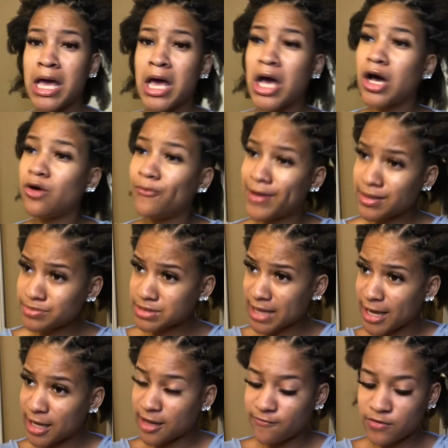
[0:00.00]
a
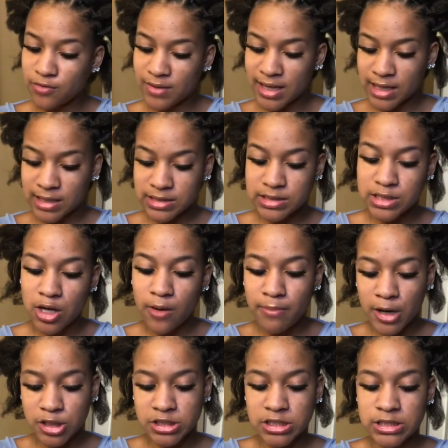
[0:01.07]
website if you like to go
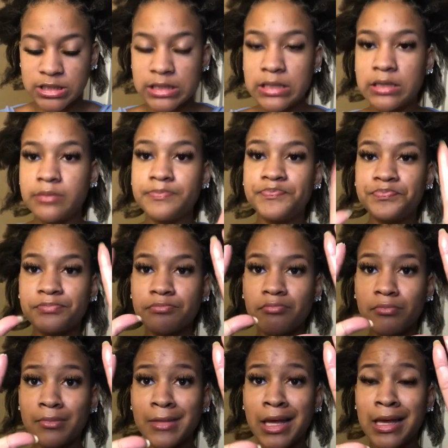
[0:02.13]
purchase him.
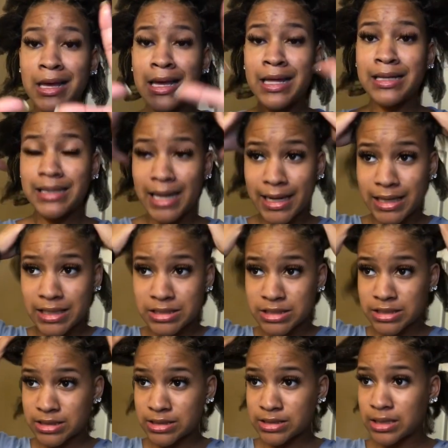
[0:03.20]
Like, it's
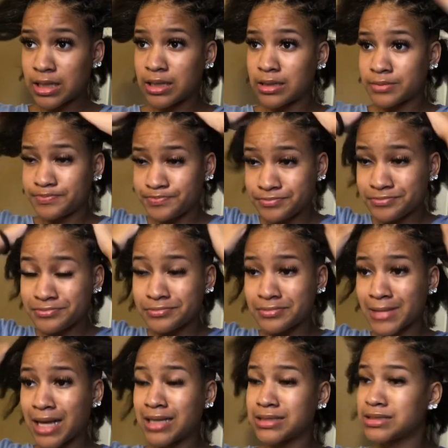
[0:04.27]
just,
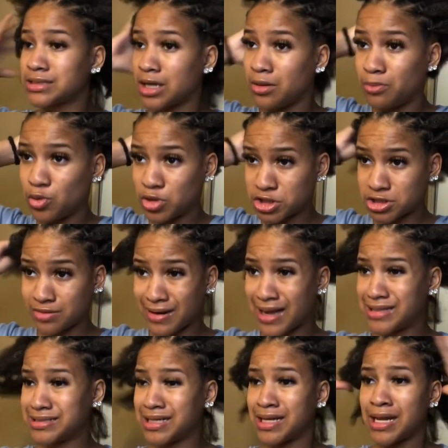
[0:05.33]
it's so
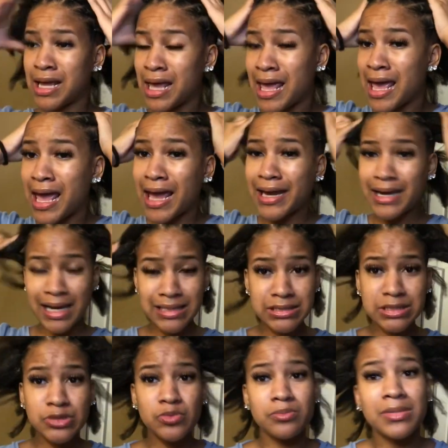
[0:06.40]
moisturizing. And not
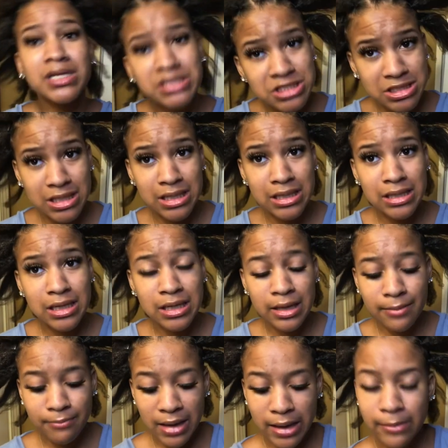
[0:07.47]
to mention,
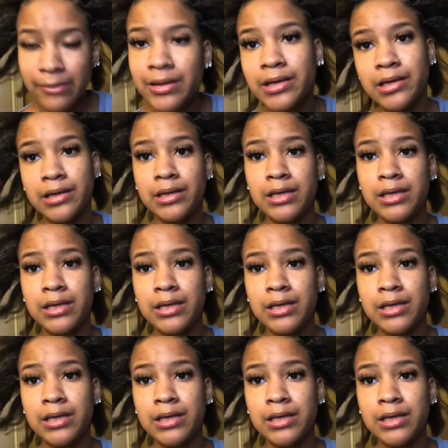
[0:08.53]
baby,